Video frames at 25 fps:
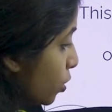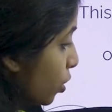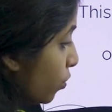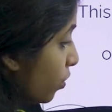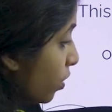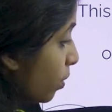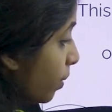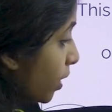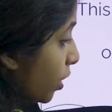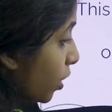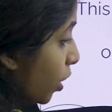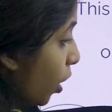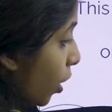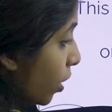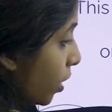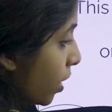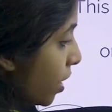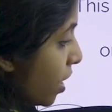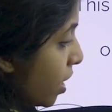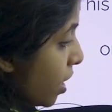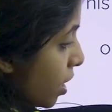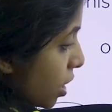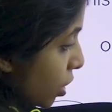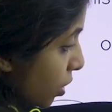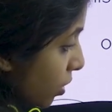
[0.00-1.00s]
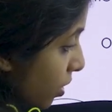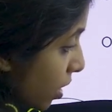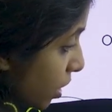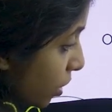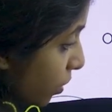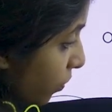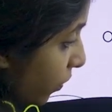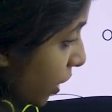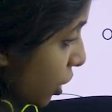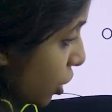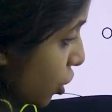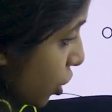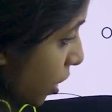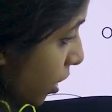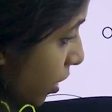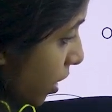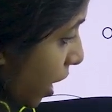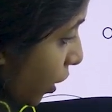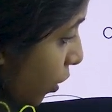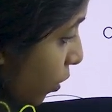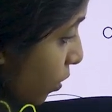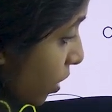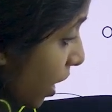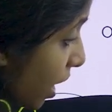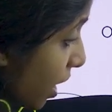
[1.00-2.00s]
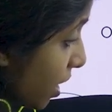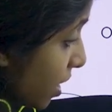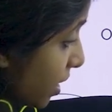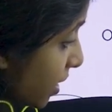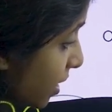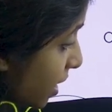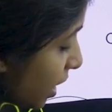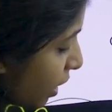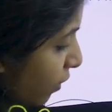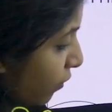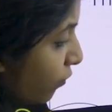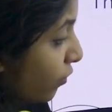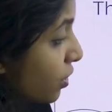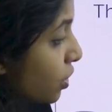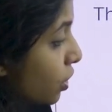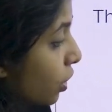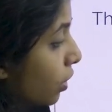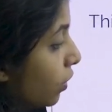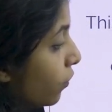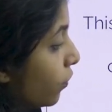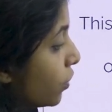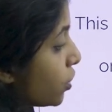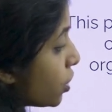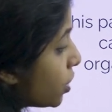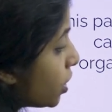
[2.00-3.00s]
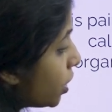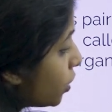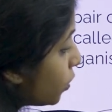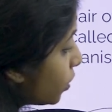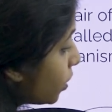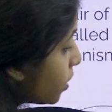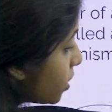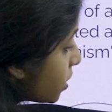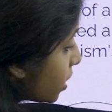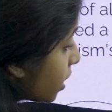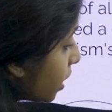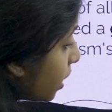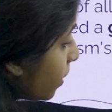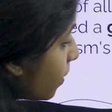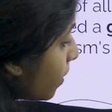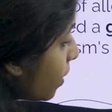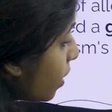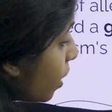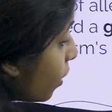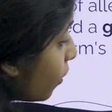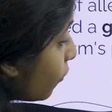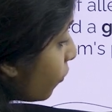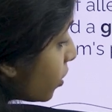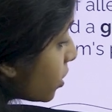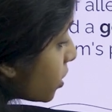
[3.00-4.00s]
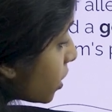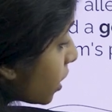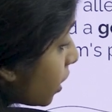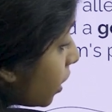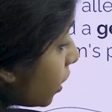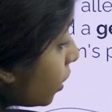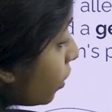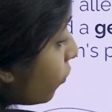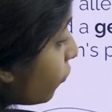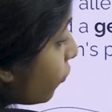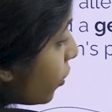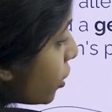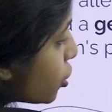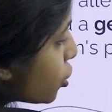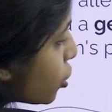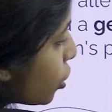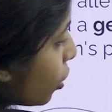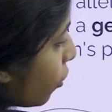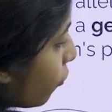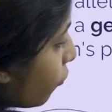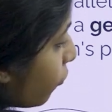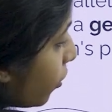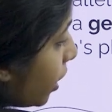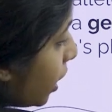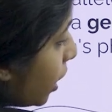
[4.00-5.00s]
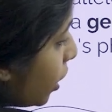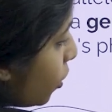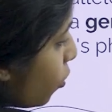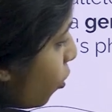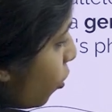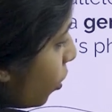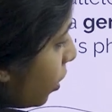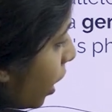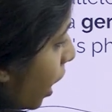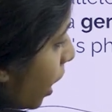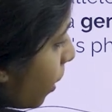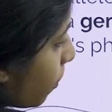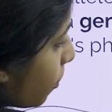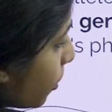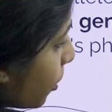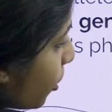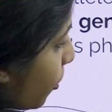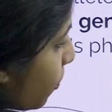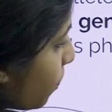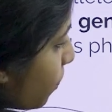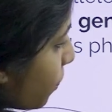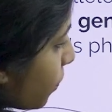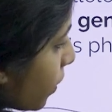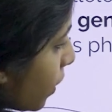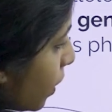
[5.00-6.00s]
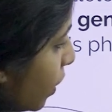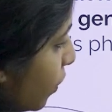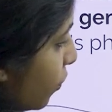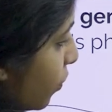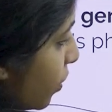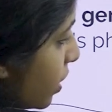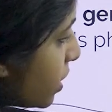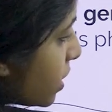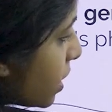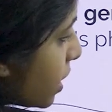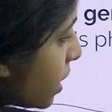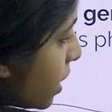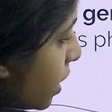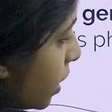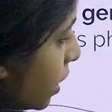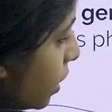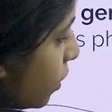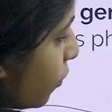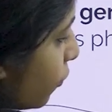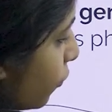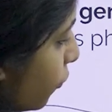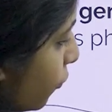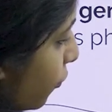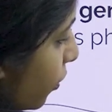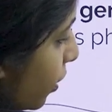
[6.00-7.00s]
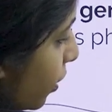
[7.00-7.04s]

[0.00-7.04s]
so it will be tall. So this feature that you can see, physical feature that you can see, physical feature, phenotype, physical,